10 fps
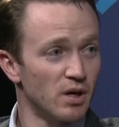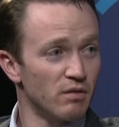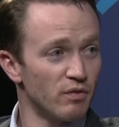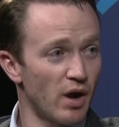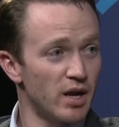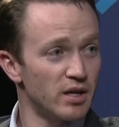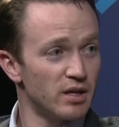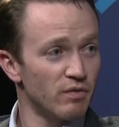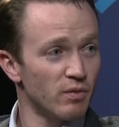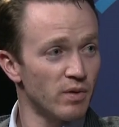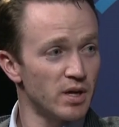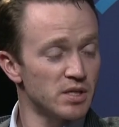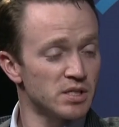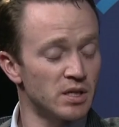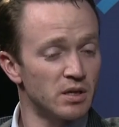a variety of different
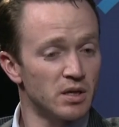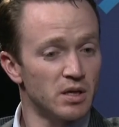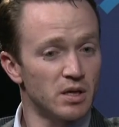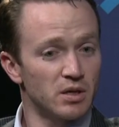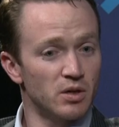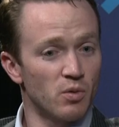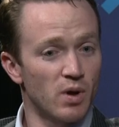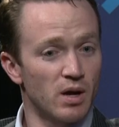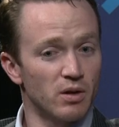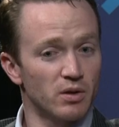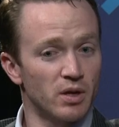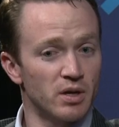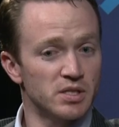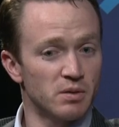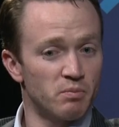ways, and you know, while there
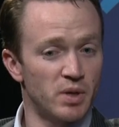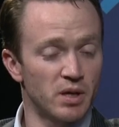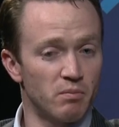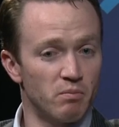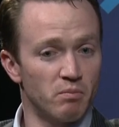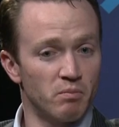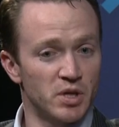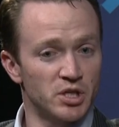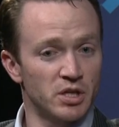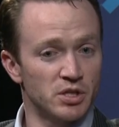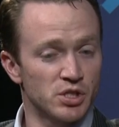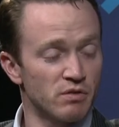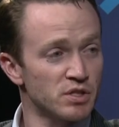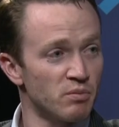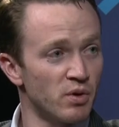is a big mission and
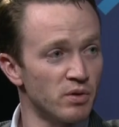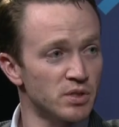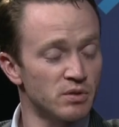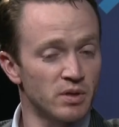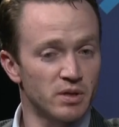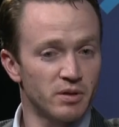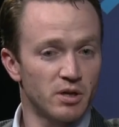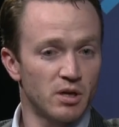service component to it,